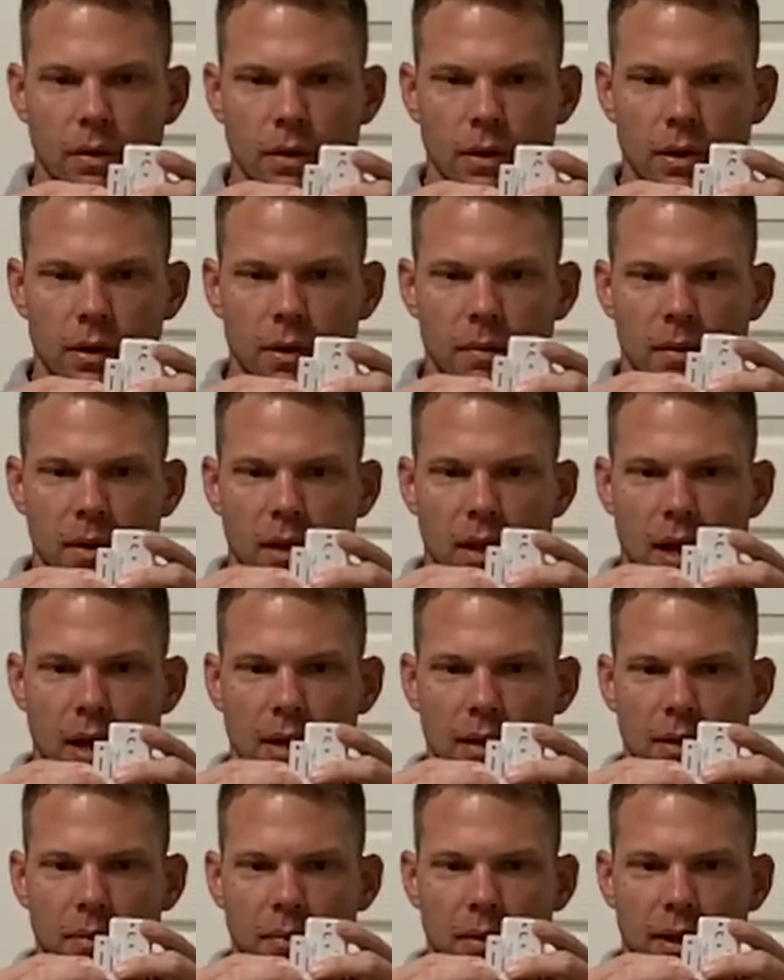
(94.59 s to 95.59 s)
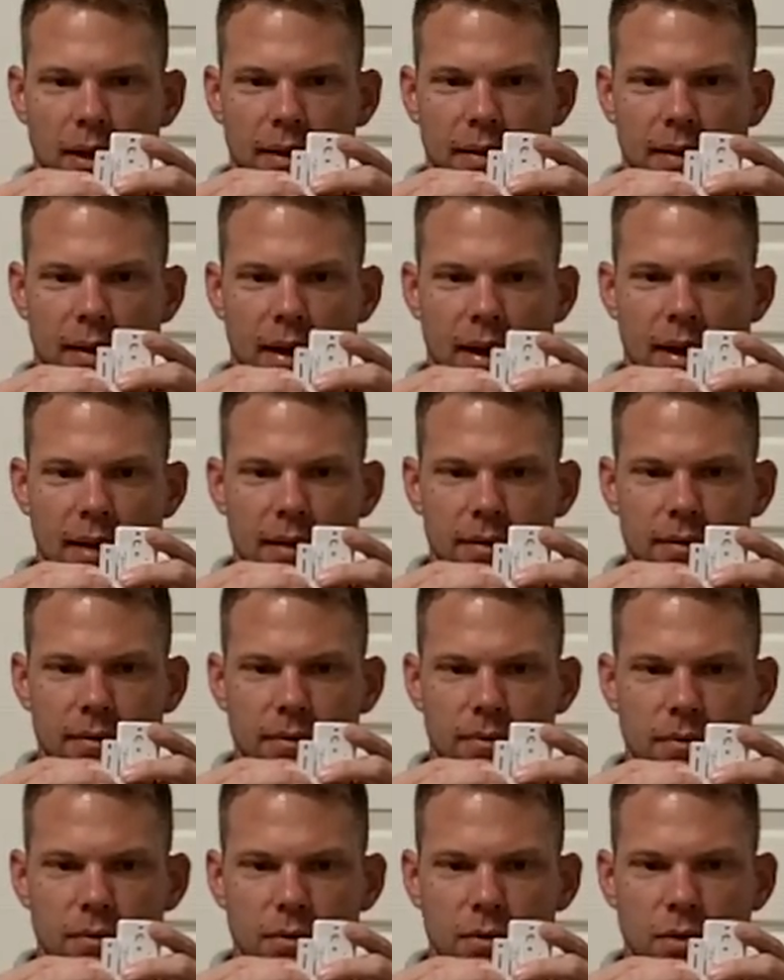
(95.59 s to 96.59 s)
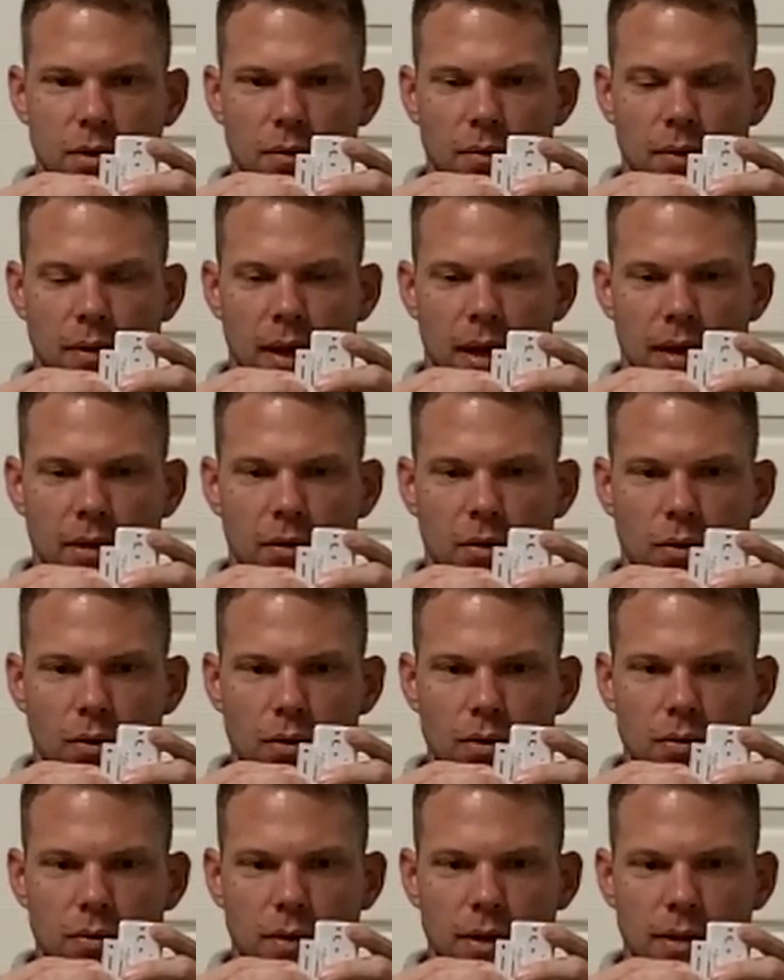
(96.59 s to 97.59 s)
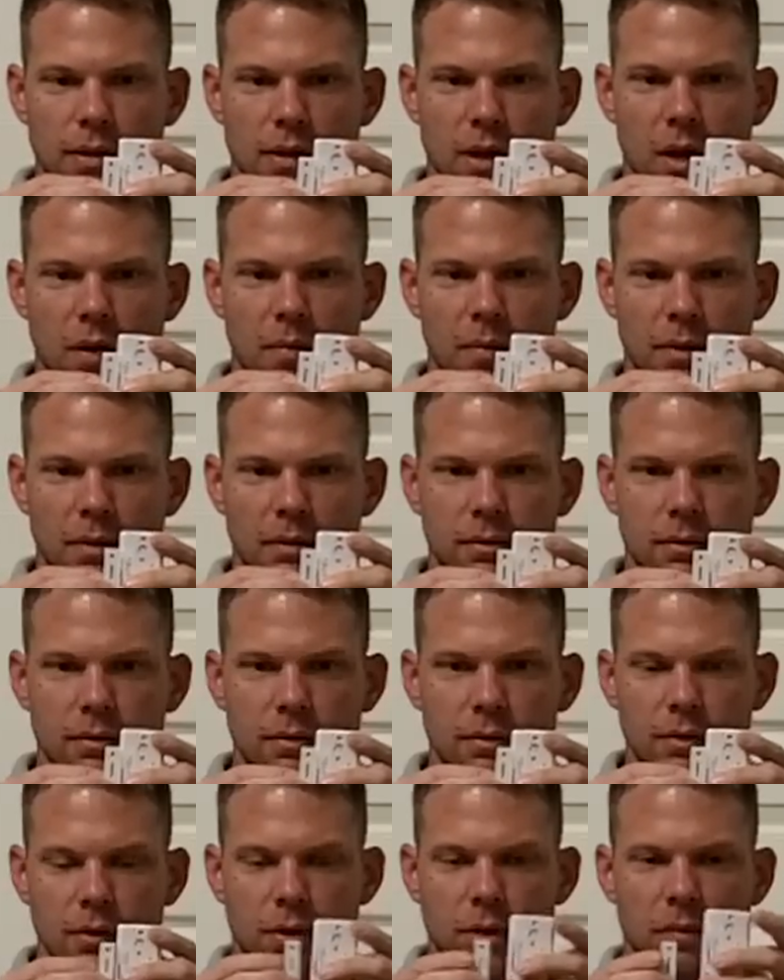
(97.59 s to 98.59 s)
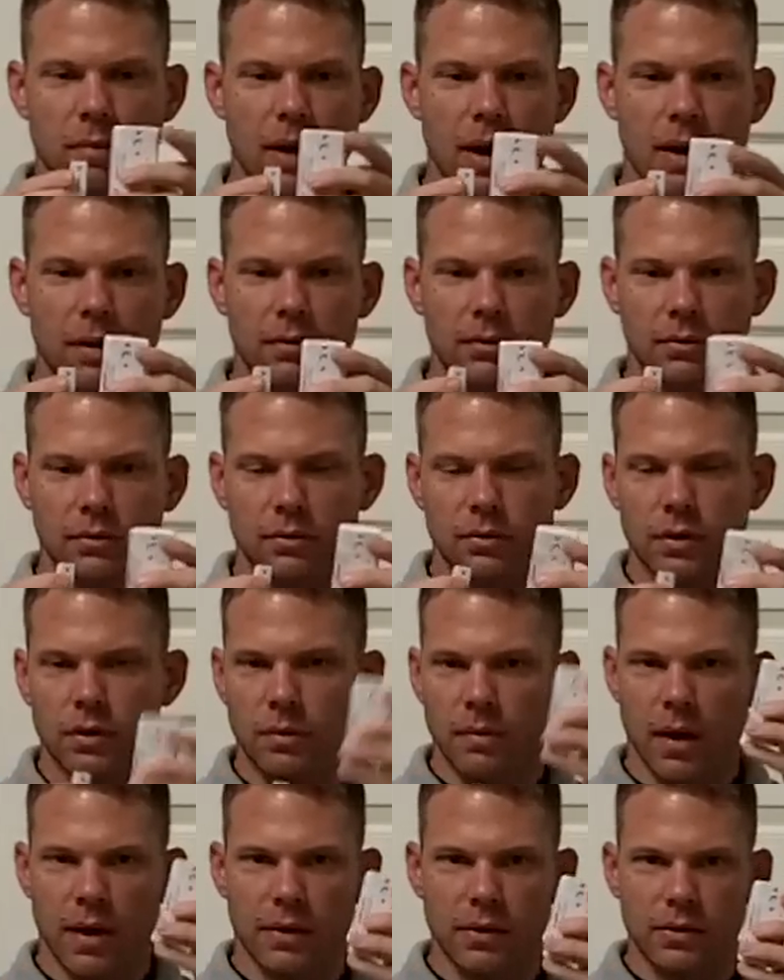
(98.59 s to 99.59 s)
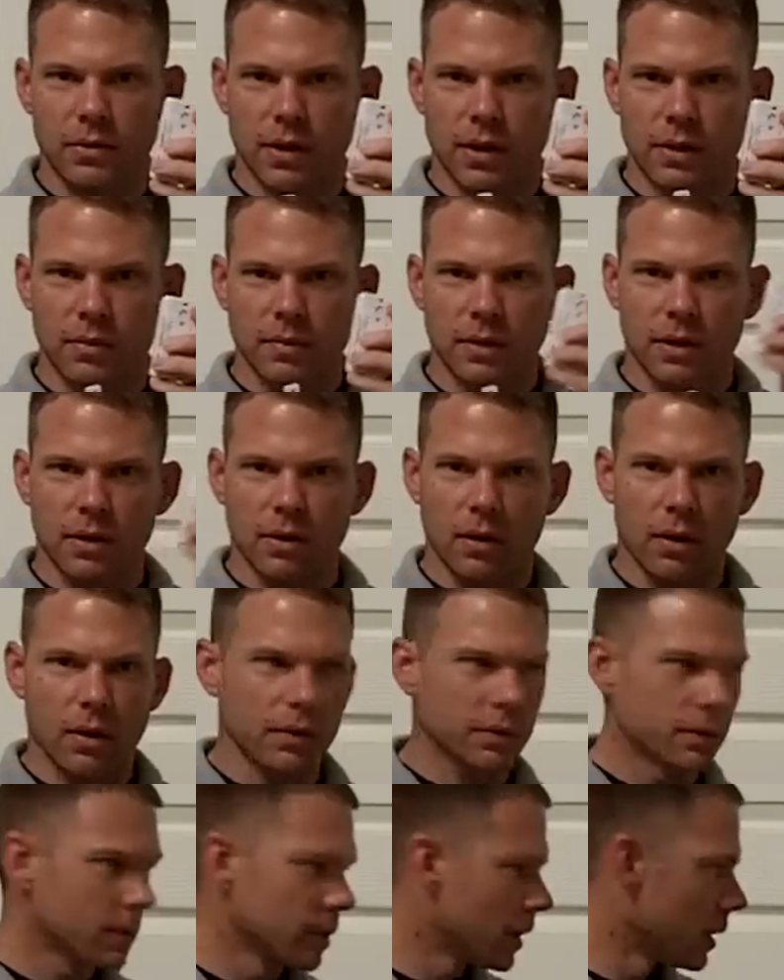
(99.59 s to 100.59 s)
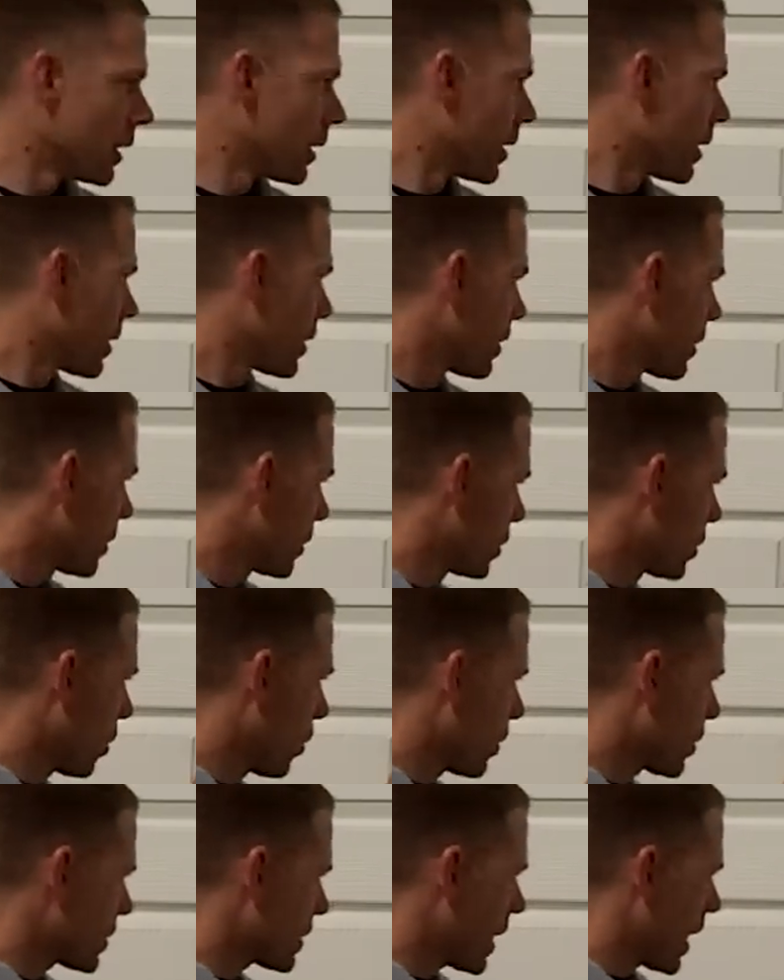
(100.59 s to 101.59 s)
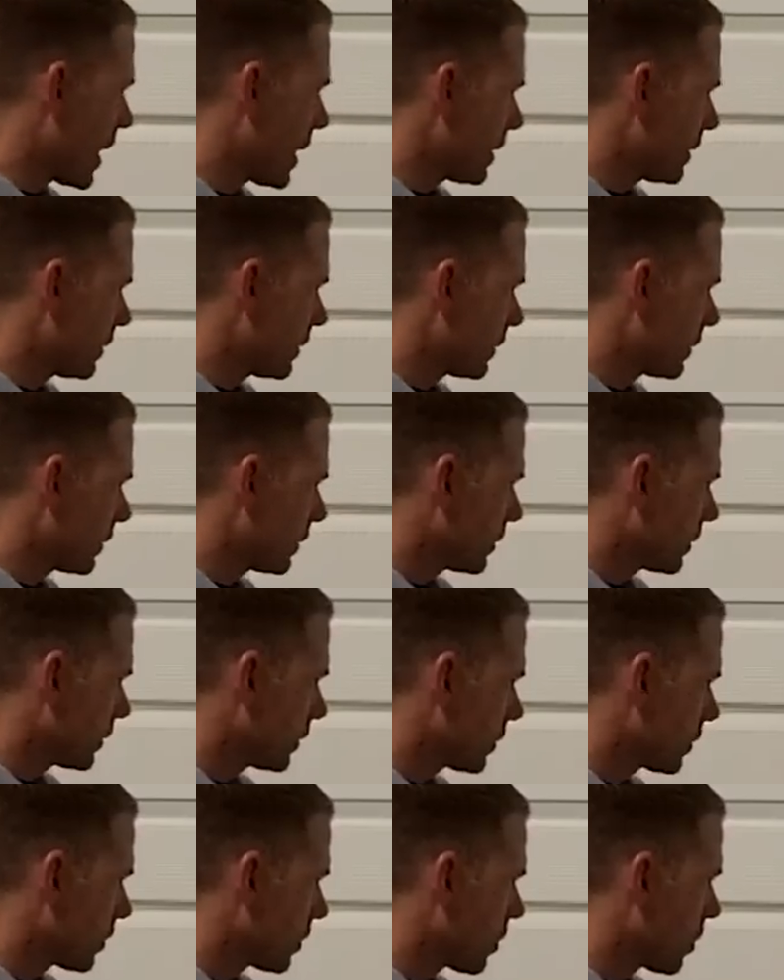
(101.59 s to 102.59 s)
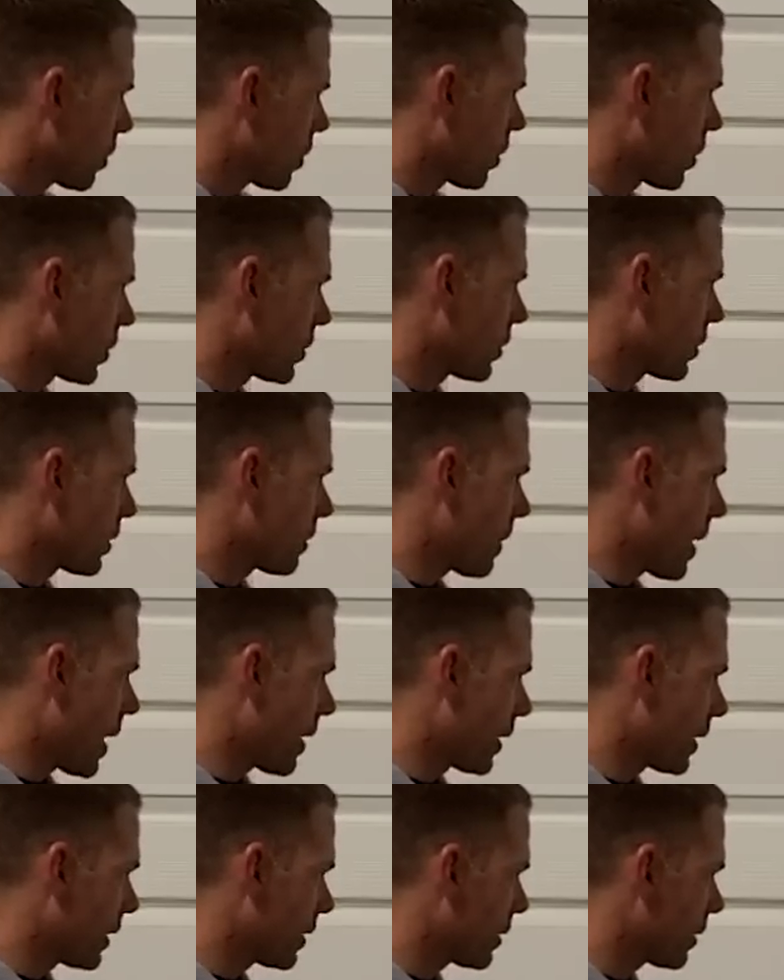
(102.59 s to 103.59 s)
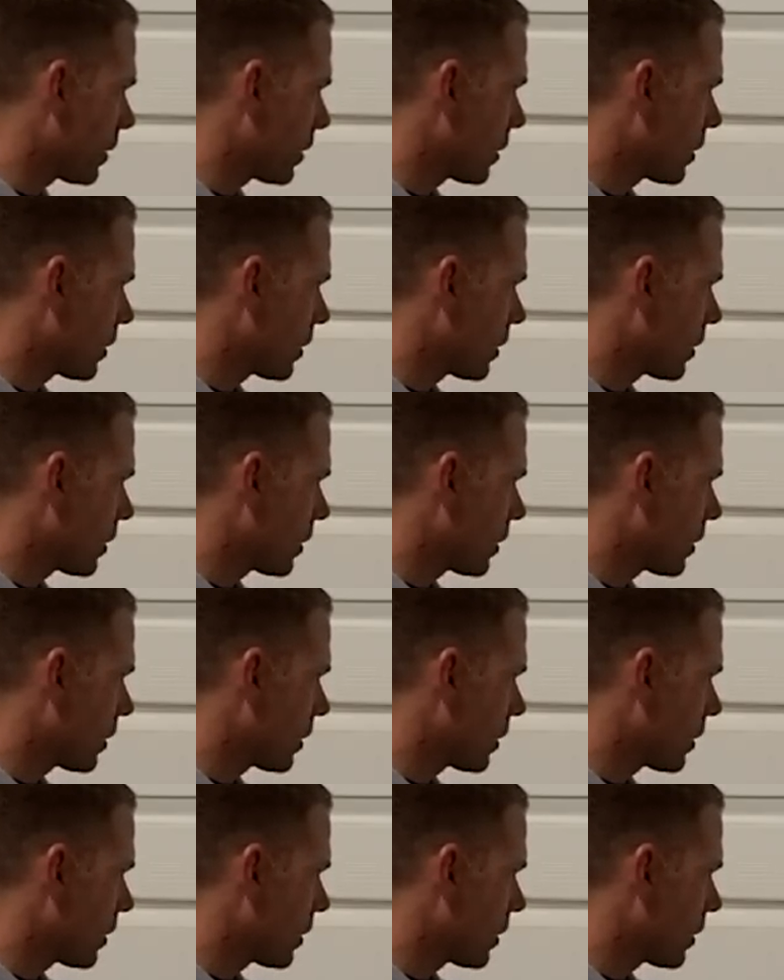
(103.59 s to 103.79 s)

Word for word: they're going to be lined up like that. So when that door swings open, you can mount you can mount the transmitter on the door side, or you can mount it